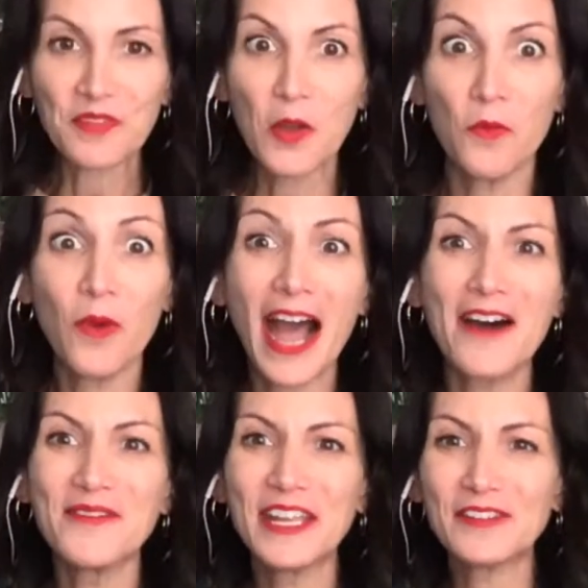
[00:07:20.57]

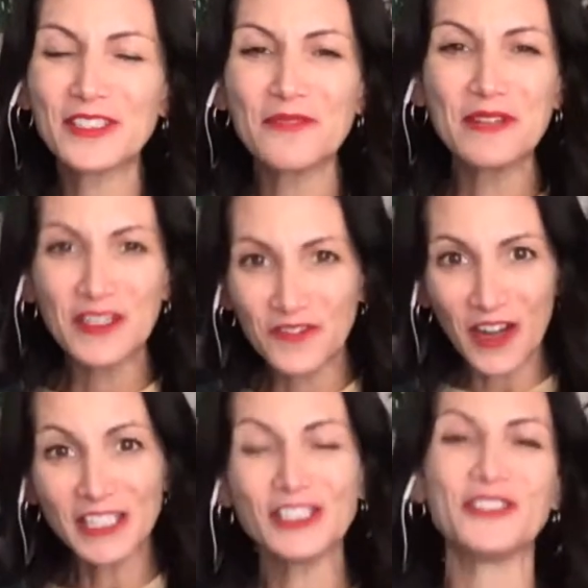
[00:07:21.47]
Wow, we have so many
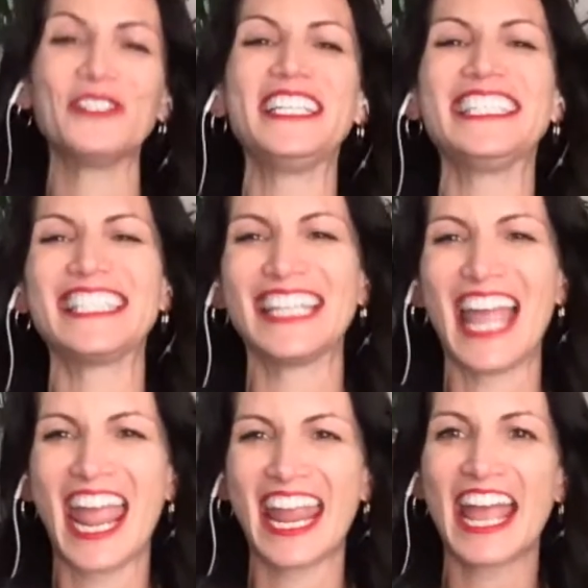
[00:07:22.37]
friends joining
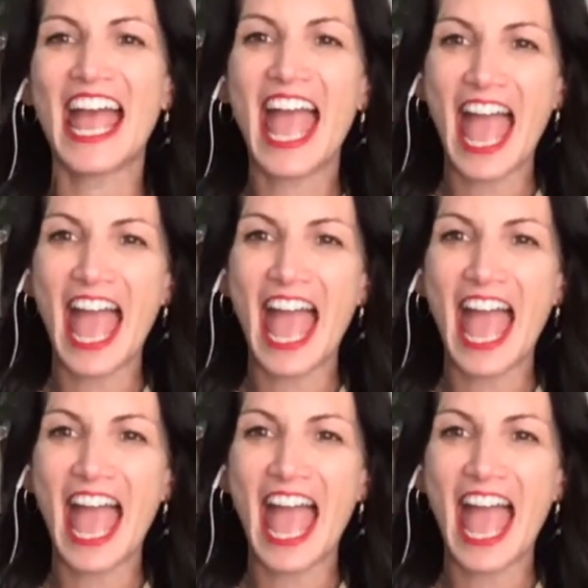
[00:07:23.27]
today.